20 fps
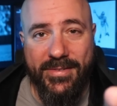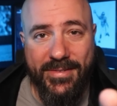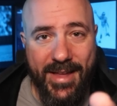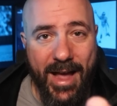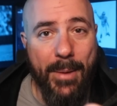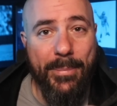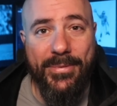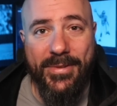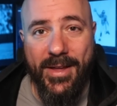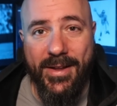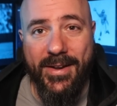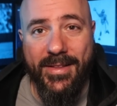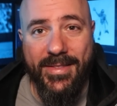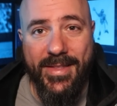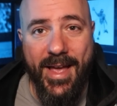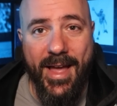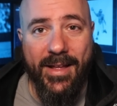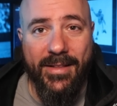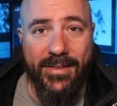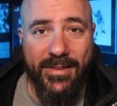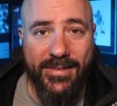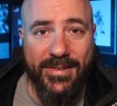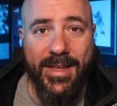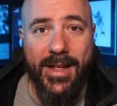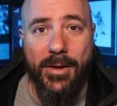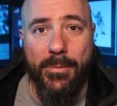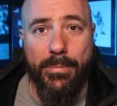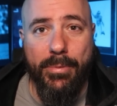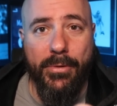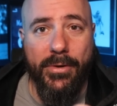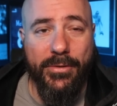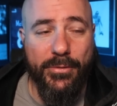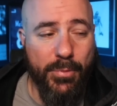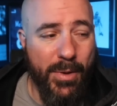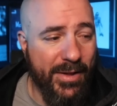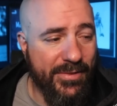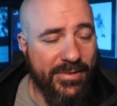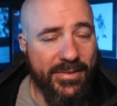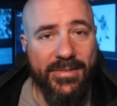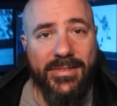Top 10 at that. Let's get it, boys.
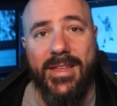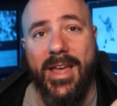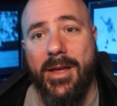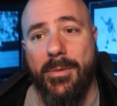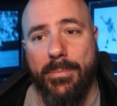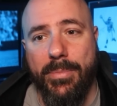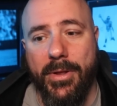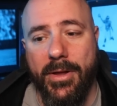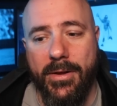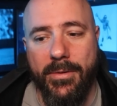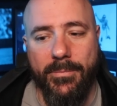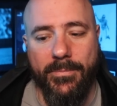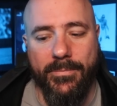Watch this gameplay.